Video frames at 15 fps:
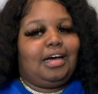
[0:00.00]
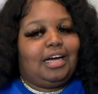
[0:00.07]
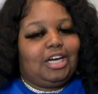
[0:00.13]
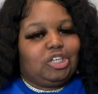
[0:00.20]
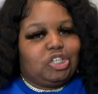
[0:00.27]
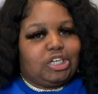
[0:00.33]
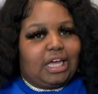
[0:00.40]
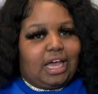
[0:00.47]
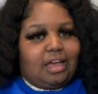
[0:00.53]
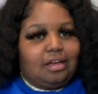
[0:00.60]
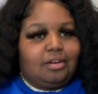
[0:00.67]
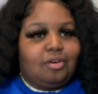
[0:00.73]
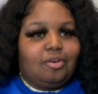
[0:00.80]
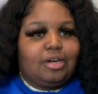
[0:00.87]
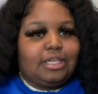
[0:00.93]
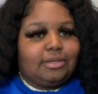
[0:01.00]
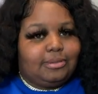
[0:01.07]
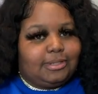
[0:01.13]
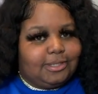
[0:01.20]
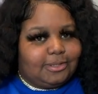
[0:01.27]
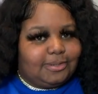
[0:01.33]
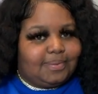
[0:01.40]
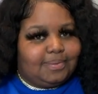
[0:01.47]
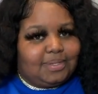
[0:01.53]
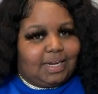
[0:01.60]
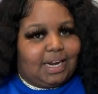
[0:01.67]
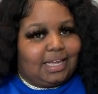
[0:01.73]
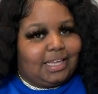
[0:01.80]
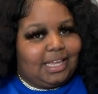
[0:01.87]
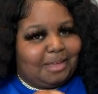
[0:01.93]
100k on YouTube so that
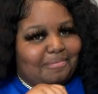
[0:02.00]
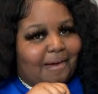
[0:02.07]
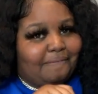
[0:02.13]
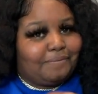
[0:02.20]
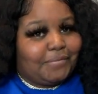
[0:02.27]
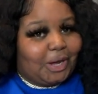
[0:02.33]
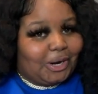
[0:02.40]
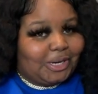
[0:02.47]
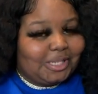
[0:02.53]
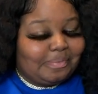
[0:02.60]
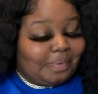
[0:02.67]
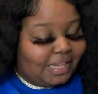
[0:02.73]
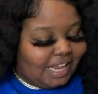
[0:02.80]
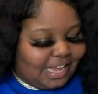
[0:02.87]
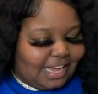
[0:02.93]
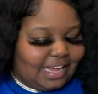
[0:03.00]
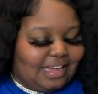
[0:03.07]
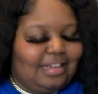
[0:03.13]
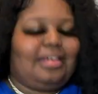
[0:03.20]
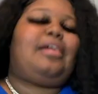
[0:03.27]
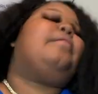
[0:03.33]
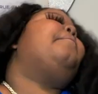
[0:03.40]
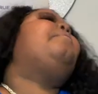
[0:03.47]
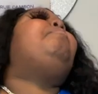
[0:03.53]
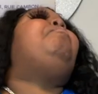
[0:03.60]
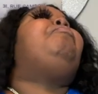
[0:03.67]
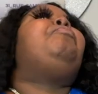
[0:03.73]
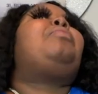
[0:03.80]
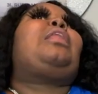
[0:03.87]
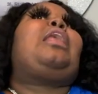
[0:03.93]
I can get my first plaque
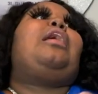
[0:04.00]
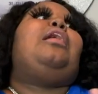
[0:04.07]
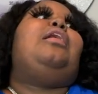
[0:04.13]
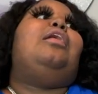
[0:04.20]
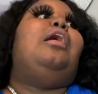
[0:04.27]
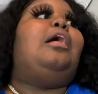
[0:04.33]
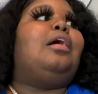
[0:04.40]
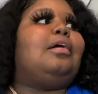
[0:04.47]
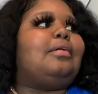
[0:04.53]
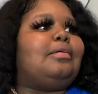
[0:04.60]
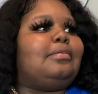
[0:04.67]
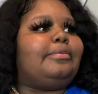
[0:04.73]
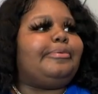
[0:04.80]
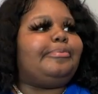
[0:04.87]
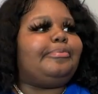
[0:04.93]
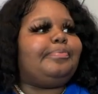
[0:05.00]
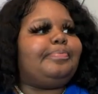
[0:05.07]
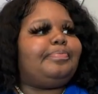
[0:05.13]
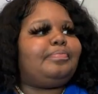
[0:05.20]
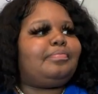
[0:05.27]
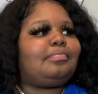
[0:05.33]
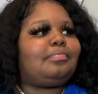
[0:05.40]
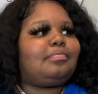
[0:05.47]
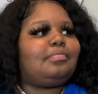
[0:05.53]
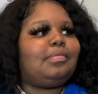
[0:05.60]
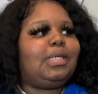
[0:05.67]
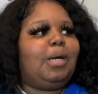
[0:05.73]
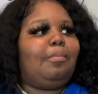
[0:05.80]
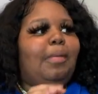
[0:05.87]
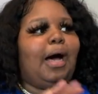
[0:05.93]
on
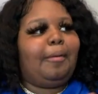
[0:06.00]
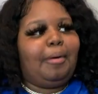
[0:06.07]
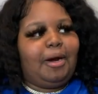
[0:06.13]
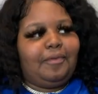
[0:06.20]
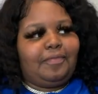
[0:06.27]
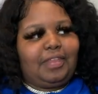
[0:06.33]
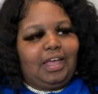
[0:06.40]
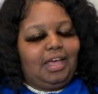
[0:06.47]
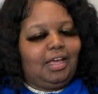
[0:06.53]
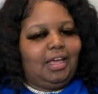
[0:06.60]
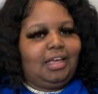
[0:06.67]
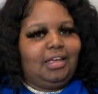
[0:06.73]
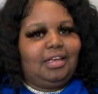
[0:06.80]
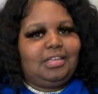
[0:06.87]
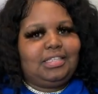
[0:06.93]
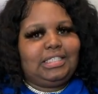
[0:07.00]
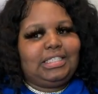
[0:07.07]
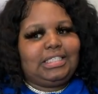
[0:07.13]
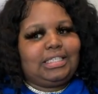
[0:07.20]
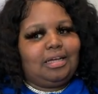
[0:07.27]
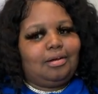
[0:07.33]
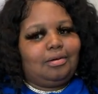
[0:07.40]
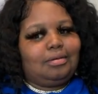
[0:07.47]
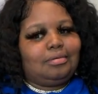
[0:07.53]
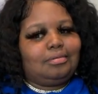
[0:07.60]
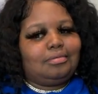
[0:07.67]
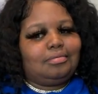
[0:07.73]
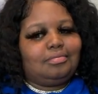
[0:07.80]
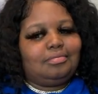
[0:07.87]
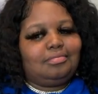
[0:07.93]
um, my birthday.
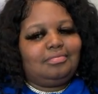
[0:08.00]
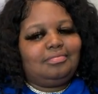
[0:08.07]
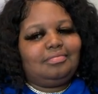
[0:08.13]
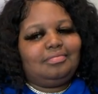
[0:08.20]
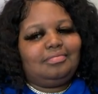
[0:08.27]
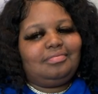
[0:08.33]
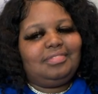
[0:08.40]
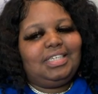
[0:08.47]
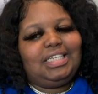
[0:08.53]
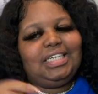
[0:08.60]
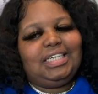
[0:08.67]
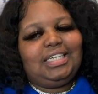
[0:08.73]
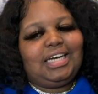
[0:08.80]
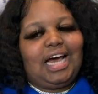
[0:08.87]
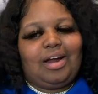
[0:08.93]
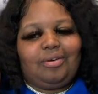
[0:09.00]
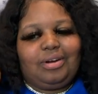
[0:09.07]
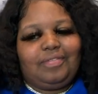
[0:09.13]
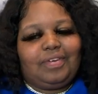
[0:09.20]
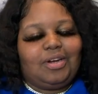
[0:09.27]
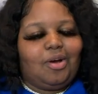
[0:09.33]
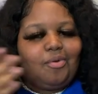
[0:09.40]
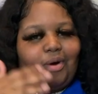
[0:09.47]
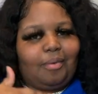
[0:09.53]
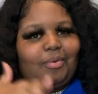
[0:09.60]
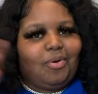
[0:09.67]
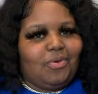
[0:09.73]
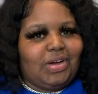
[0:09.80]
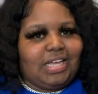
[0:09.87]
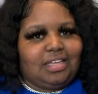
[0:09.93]
So I don't even know where I'm
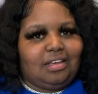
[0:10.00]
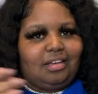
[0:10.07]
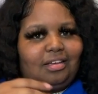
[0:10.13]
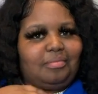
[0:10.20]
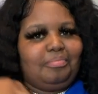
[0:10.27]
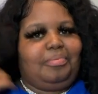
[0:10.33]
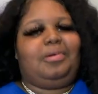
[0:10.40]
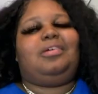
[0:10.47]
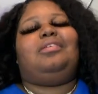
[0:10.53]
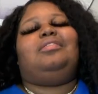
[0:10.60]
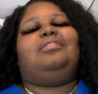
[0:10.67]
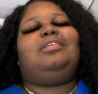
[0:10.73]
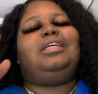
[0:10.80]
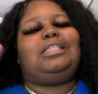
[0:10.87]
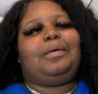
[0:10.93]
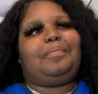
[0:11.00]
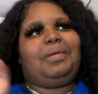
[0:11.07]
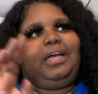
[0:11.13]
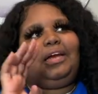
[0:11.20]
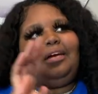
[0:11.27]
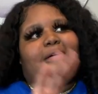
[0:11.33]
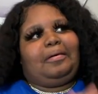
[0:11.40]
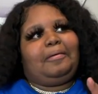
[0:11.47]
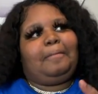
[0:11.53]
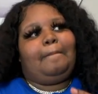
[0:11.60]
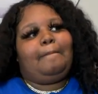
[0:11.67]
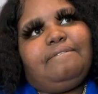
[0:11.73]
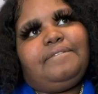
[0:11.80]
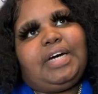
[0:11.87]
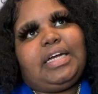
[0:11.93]
going yet, but it's up in the air.
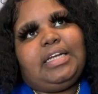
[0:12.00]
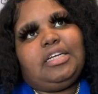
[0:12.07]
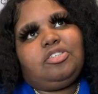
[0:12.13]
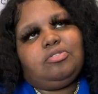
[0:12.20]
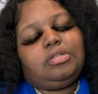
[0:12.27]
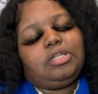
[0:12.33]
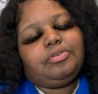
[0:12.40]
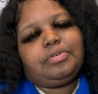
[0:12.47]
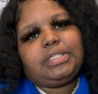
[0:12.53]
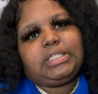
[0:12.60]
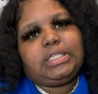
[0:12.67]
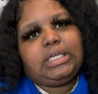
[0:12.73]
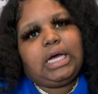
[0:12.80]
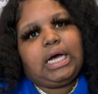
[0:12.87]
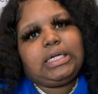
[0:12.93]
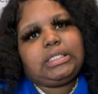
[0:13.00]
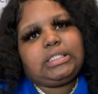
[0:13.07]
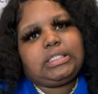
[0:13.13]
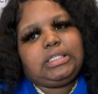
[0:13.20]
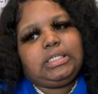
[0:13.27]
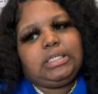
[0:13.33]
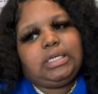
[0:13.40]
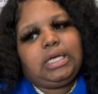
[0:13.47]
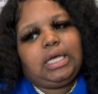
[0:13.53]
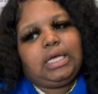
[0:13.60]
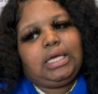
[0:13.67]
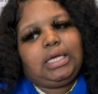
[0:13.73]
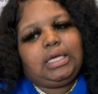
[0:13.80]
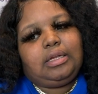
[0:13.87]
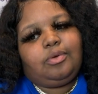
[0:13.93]
Financial literacy, honestly,
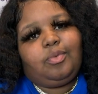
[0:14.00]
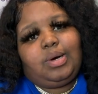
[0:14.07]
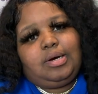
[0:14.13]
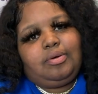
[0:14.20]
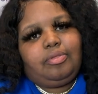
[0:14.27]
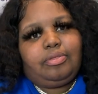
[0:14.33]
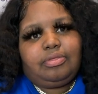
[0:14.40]
and well,